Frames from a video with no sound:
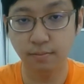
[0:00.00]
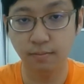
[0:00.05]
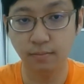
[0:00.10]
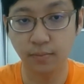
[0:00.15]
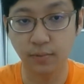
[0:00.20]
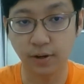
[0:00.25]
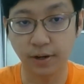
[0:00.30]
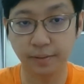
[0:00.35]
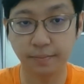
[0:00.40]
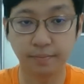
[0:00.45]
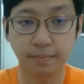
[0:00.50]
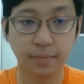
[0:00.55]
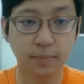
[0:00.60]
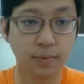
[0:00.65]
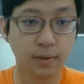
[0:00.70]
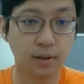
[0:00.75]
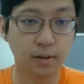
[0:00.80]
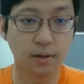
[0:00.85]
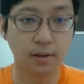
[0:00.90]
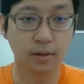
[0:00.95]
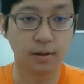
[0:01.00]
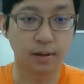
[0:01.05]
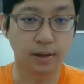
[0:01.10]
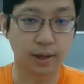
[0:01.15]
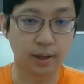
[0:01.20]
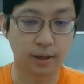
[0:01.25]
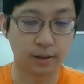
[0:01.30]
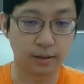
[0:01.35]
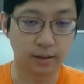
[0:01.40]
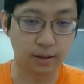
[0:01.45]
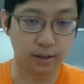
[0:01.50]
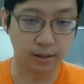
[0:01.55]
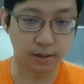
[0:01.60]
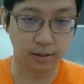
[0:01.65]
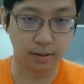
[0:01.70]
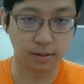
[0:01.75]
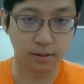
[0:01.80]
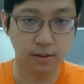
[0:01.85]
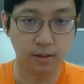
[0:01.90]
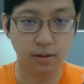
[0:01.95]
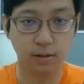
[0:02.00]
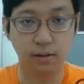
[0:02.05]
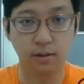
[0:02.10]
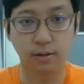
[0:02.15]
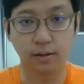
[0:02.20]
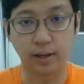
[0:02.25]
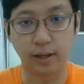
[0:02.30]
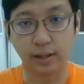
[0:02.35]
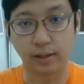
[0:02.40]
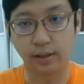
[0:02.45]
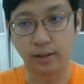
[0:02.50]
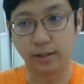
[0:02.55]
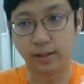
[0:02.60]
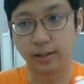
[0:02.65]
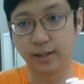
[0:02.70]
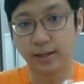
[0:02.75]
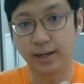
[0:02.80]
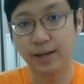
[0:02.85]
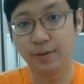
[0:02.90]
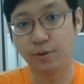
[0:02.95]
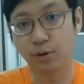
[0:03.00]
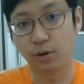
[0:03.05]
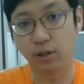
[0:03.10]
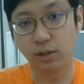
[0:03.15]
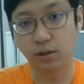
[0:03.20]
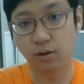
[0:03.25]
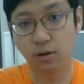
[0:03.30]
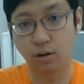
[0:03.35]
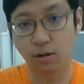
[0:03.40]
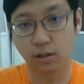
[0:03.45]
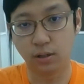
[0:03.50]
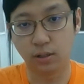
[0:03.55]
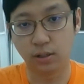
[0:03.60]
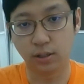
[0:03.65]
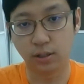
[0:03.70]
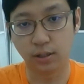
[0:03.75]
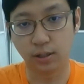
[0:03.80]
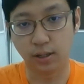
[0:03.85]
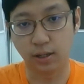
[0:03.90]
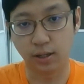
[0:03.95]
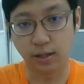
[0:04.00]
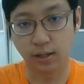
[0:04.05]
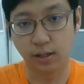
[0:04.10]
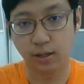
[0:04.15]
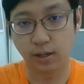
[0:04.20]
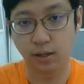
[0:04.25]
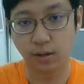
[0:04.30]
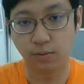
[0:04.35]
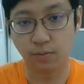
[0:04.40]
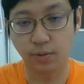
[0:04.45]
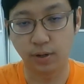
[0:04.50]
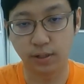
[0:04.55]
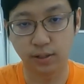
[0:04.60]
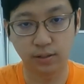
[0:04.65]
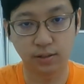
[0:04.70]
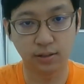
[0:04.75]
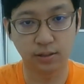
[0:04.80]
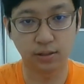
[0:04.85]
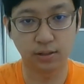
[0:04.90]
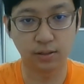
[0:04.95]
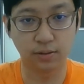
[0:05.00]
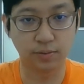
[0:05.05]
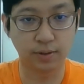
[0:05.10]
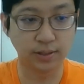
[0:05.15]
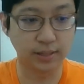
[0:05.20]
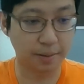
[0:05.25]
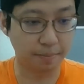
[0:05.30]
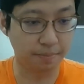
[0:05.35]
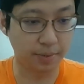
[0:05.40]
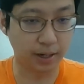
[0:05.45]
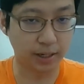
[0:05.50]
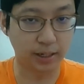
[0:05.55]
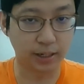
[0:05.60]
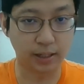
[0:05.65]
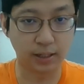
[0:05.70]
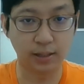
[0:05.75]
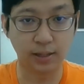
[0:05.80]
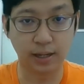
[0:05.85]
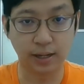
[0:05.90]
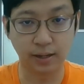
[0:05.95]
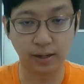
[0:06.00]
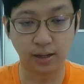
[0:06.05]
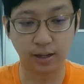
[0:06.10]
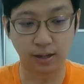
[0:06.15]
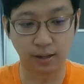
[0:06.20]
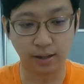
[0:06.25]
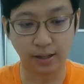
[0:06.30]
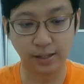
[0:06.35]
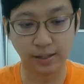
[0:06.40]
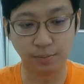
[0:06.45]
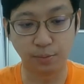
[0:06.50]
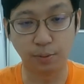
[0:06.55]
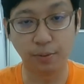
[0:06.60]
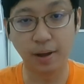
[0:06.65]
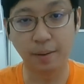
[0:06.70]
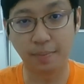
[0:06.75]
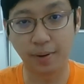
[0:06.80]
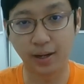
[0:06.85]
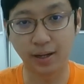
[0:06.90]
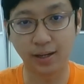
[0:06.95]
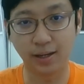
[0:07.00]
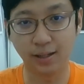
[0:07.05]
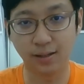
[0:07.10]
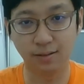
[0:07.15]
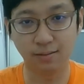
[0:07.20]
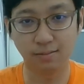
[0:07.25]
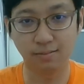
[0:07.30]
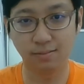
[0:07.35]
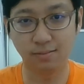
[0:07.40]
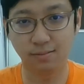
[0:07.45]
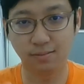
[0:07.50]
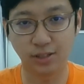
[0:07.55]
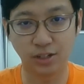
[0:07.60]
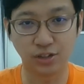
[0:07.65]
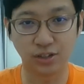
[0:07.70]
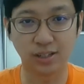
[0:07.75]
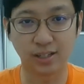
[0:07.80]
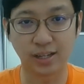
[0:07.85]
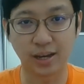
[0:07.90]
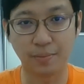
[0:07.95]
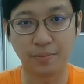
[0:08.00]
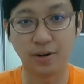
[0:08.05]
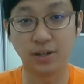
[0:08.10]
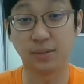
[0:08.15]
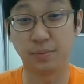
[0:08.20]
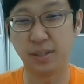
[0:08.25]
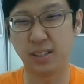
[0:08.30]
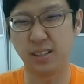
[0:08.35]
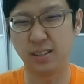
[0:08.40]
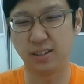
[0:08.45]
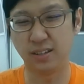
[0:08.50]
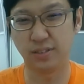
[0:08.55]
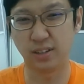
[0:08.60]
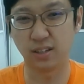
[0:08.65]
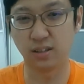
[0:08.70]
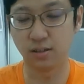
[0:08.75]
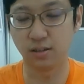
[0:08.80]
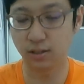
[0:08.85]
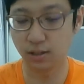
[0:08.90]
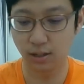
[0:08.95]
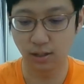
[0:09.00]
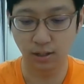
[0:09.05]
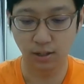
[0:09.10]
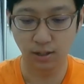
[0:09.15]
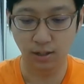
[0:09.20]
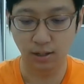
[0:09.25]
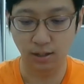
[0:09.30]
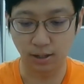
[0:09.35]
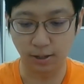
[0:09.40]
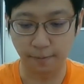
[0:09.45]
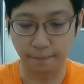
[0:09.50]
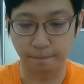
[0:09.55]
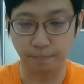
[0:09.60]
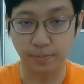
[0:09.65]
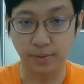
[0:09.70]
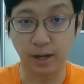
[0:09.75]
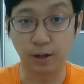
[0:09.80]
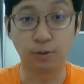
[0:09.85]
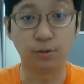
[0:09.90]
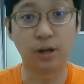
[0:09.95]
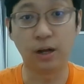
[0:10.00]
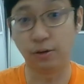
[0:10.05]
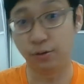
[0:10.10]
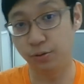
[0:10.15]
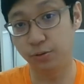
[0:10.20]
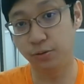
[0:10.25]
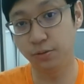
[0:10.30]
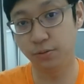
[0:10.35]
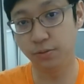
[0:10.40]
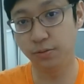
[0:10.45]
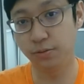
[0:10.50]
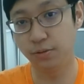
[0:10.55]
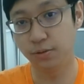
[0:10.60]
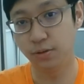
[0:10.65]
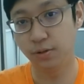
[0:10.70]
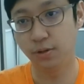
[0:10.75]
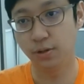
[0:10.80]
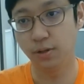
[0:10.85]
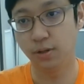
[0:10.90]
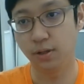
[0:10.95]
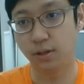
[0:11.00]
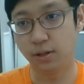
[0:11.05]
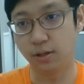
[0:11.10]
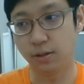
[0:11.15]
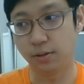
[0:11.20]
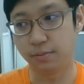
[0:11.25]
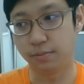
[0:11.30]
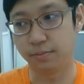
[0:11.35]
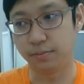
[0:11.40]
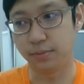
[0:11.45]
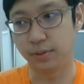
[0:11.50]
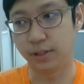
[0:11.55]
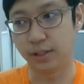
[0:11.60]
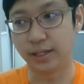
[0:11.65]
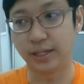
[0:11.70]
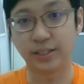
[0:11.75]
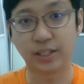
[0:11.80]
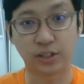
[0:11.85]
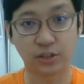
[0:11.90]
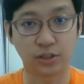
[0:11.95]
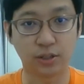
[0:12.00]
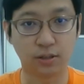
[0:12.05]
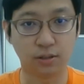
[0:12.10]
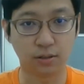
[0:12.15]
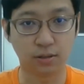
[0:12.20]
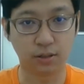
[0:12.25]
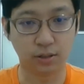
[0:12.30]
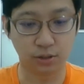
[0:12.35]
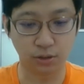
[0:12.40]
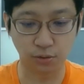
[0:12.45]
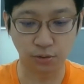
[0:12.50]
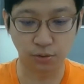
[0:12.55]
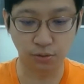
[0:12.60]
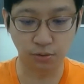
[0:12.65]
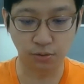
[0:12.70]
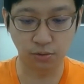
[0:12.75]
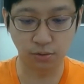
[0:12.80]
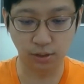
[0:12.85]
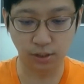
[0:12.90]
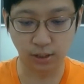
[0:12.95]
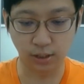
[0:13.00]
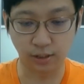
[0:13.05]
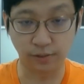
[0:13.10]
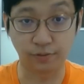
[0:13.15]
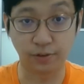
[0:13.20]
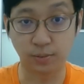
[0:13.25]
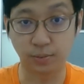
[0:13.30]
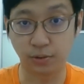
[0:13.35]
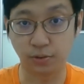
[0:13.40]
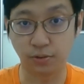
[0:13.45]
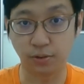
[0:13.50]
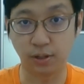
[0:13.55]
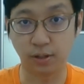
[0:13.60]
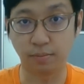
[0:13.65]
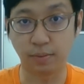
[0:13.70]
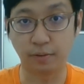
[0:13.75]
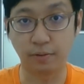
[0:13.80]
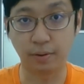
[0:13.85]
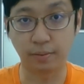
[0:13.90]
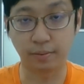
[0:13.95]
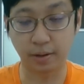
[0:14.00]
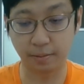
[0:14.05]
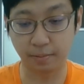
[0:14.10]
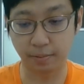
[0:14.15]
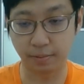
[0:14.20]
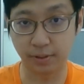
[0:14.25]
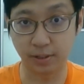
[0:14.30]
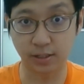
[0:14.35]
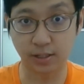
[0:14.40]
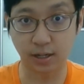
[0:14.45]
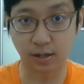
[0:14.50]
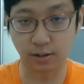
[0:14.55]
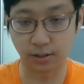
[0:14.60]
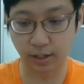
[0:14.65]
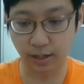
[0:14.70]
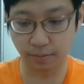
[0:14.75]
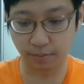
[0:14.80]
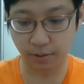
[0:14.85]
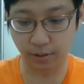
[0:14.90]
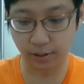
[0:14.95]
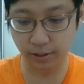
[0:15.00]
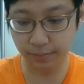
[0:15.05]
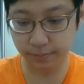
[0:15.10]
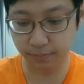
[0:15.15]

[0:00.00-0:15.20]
right? And the light will only on once I plug in, and the moment I plug in, changing the camera is a bit difficult. I'll do in the next section show you the difference between my webcam and this current camera.